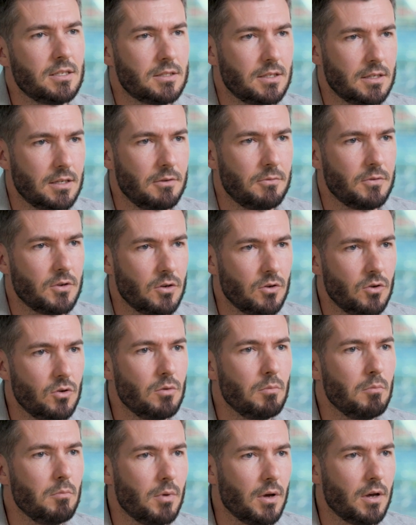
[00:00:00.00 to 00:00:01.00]
a significant
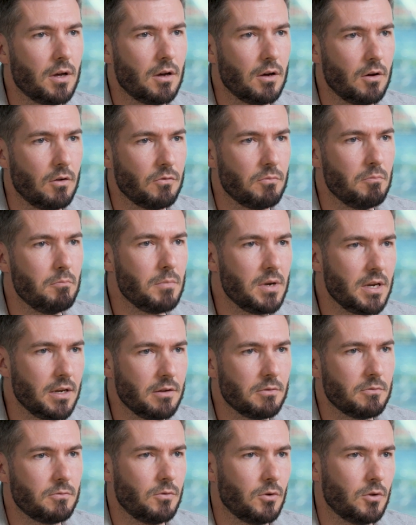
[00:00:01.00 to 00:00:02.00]
number of
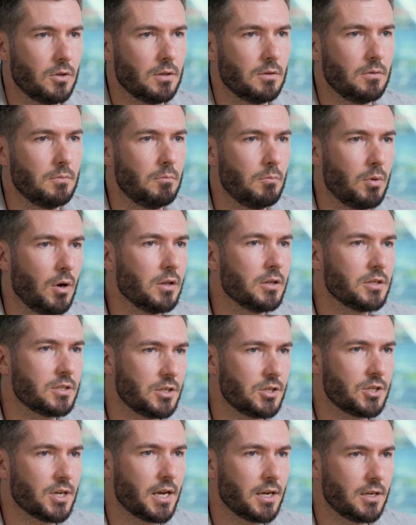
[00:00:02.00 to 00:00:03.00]
meaningful policy
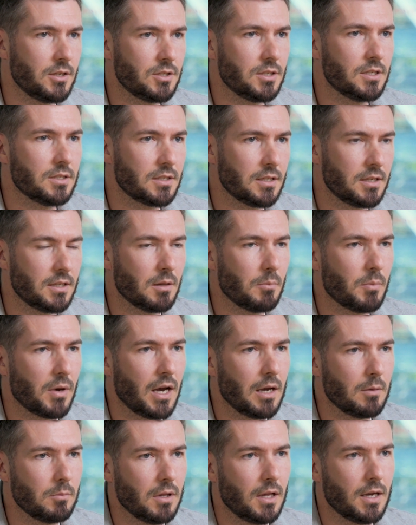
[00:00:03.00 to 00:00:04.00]
changes in the
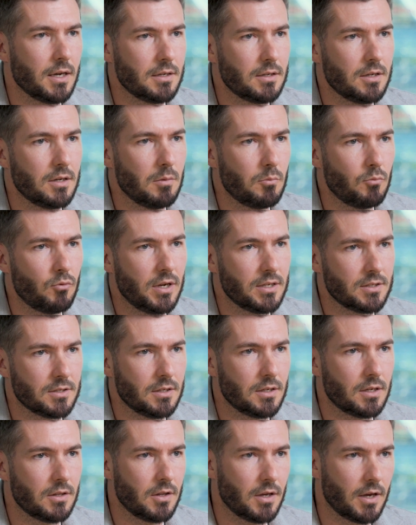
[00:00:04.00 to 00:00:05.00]
pipeline at
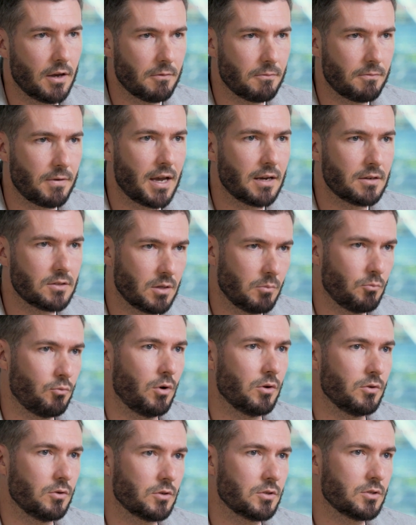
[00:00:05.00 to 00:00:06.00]
present that affect the
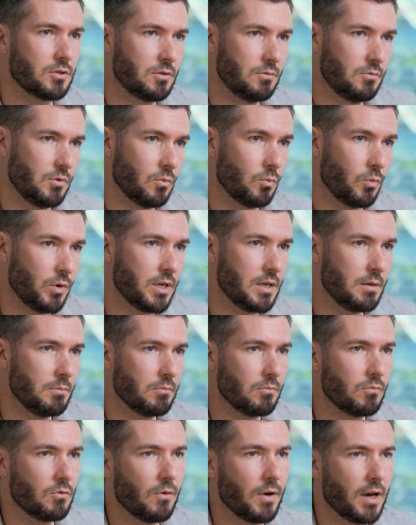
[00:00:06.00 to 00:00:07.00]
products that we
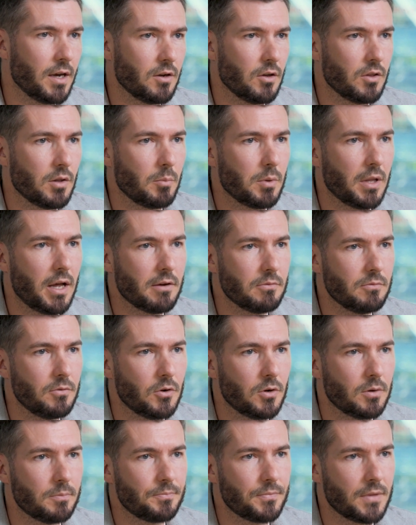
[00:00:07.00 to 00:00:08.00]
provide on the
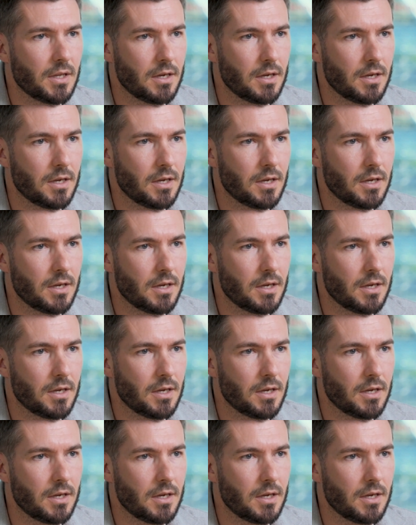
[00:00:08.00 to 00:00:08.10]
platform.